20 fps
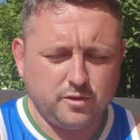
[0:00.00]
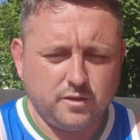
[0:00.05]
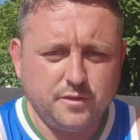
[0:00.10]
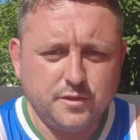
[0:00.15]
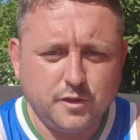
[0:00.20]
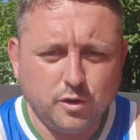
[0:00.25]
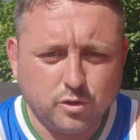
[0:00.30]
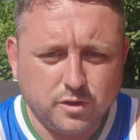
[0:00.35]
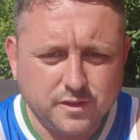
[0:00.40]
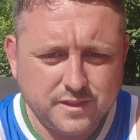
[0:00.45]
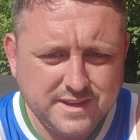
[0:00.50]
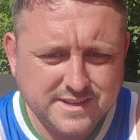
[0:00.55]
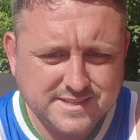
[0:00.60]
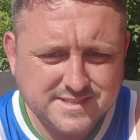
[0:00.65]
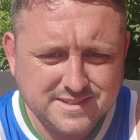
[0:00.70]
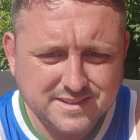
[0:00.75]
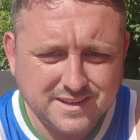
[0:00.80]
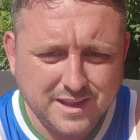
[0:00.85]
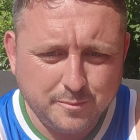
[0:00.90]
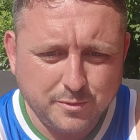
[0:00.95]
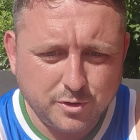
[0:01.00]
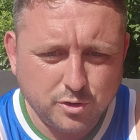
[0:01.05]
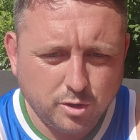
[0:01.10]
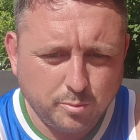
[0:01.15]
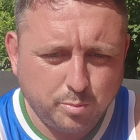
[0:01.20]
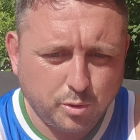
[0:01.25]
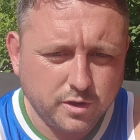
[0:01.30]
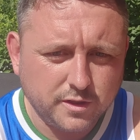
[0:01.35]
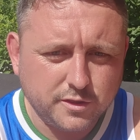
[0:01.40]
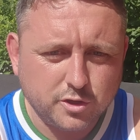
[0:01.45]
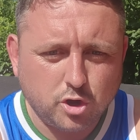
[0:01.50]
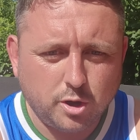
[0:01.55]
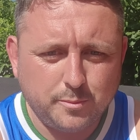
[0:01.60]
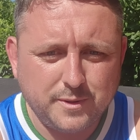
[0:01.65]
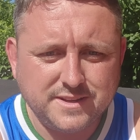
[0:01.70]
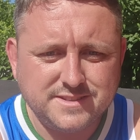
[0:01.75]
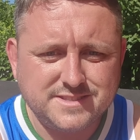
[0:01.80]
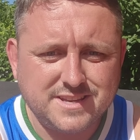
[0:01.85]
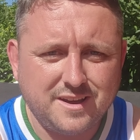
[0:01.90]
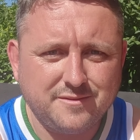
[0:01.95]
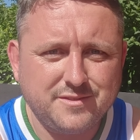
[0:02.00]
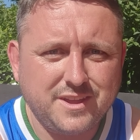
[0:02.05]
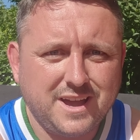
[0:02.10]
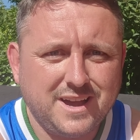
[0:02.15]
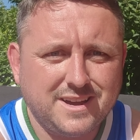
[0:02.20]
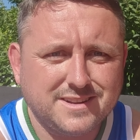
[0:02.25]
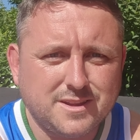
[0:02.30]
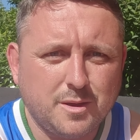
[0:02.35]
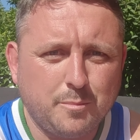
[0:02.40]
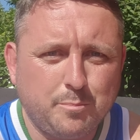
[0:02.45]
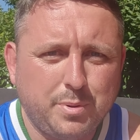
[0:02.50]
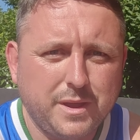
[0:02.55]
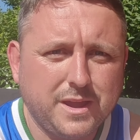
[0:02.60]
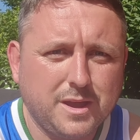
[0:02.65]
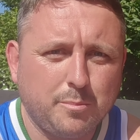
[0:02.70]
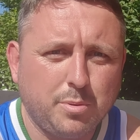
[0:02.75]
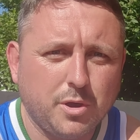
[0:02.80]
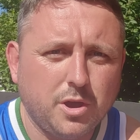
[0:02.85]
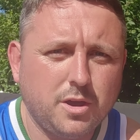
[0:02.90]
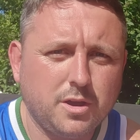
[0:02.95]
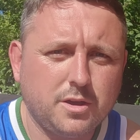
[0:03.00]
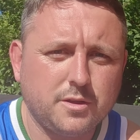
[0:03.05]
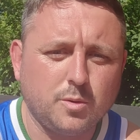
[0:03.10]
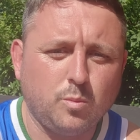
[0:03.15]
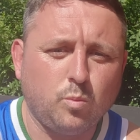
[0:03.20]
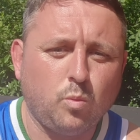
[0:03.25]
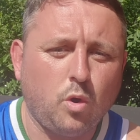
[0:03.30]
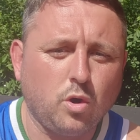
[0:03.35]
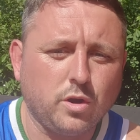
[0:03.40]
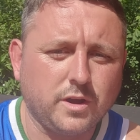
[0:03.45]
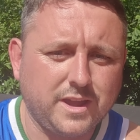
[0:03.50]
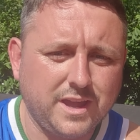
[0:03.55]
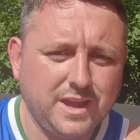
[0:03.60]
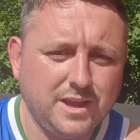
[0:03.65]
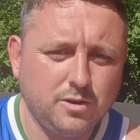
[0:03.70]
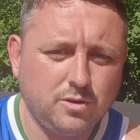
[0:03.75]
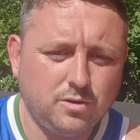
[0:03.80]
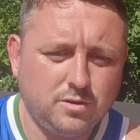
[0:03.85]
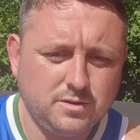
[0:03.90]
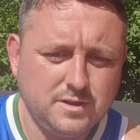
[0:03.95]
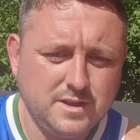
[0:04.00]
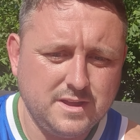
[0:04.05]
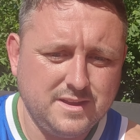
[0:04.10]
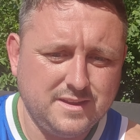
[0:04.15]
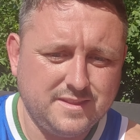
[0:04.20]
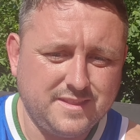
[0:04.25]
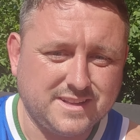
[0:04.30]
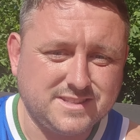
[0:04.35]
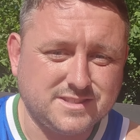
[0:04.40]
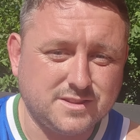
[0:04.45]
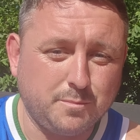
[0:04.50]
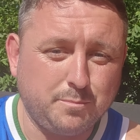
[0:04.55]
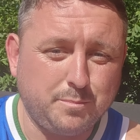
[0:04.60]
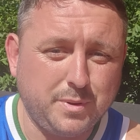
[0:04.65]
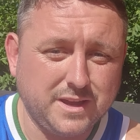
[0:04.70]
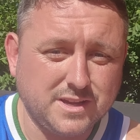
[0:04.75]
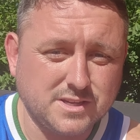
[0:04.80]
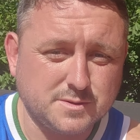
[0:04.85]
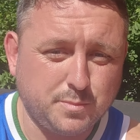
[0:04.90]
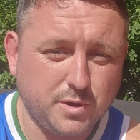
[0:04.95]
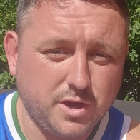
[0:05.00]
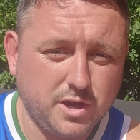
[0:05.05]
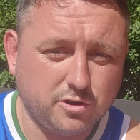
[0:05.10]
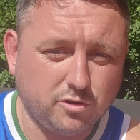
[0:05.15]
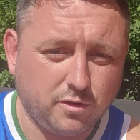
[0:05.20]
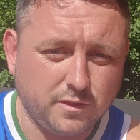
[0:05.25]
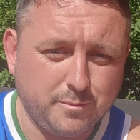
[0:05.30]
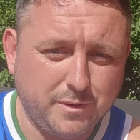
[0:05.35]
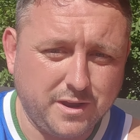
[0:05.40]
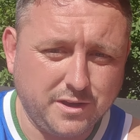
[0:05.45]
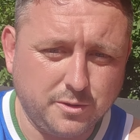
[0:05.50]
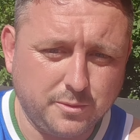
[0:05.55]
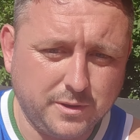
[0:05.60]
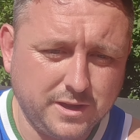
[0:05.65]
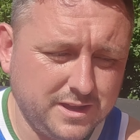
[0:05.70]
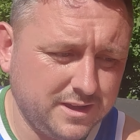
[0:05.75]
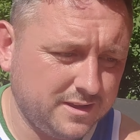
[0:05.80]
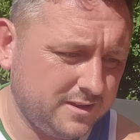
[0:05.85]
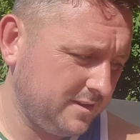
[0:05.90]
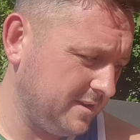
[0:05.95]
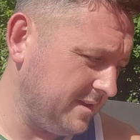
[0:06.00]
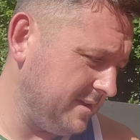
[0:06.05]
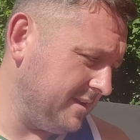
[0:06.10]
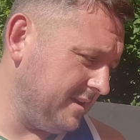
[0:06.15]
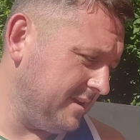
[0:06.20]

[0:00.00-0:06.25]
the look of this, let me know, put it in the comments. Have you had a bigger burger than one kilo? That's the biggest burger on the menu here.